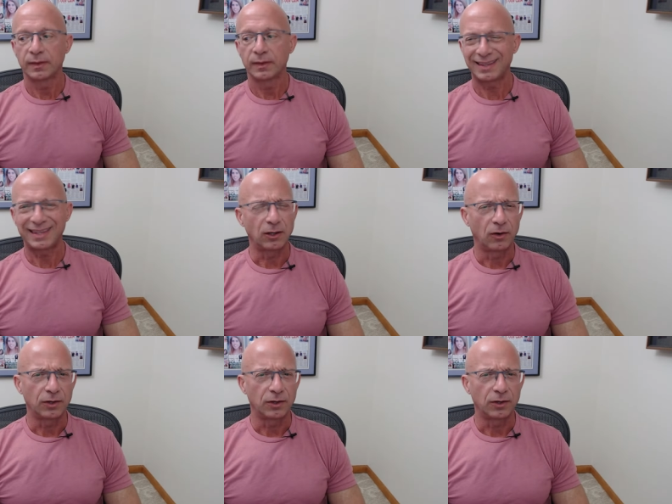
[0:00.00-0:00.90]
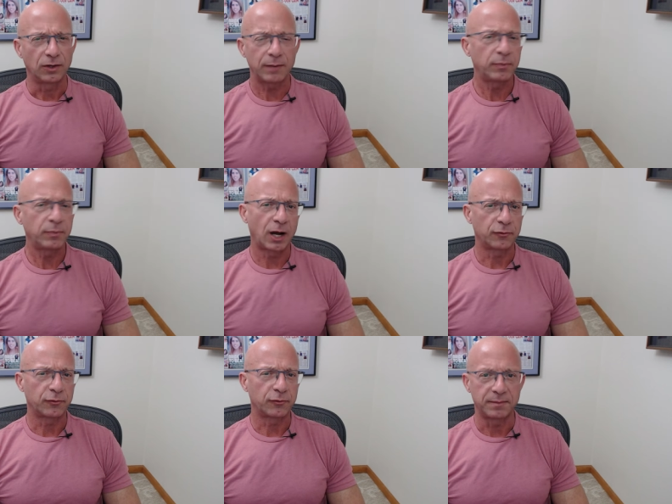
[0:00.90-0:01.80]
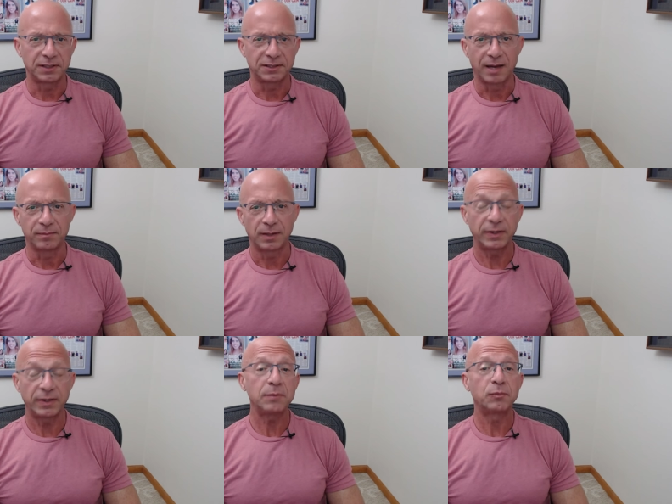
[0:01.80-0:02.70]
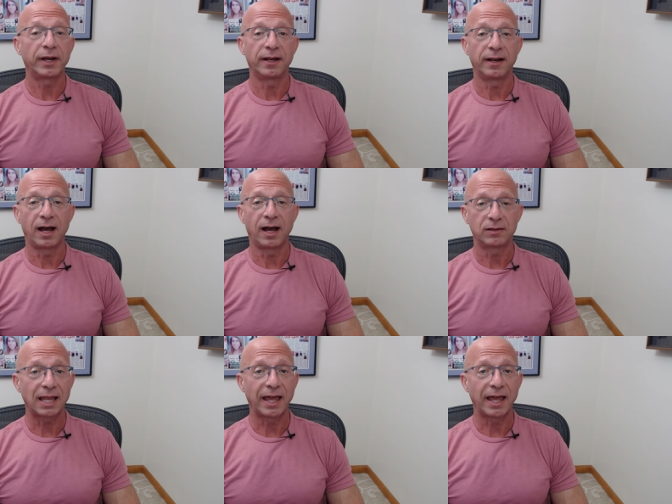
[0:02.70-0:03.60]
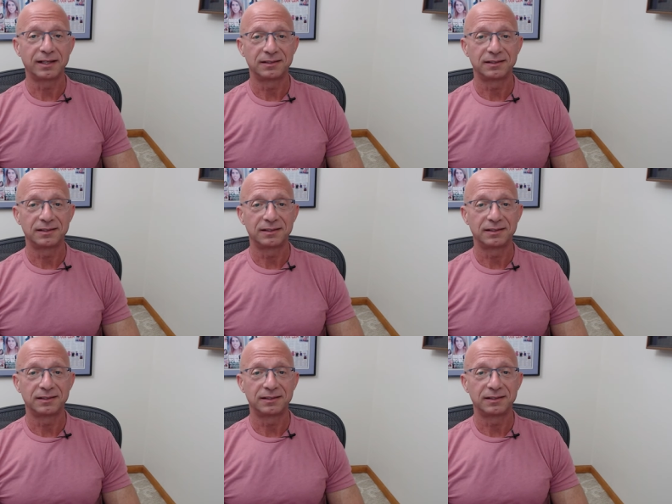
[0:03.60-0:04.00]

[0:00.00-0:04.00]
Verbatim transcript: not that long ago, and I bring it out from time to time. I'm going to keep bringing it out because I like it.